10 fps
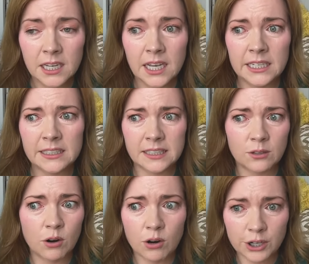And he's like,
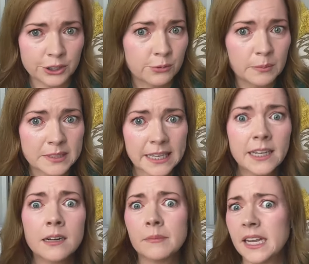oh, aren't you
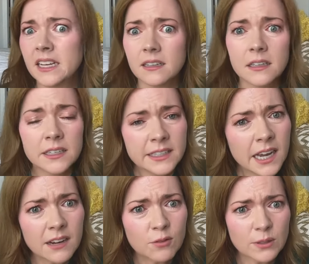upset? I'm like,
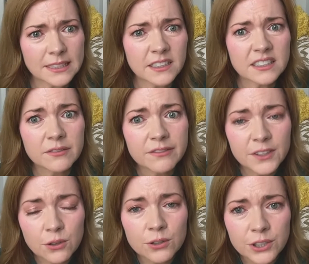yeah, of course that doesn't
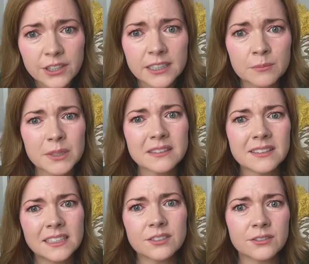feel good, but
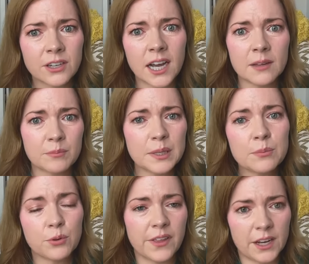these are not
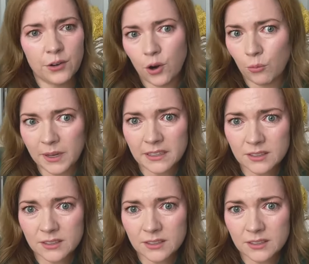people that know me.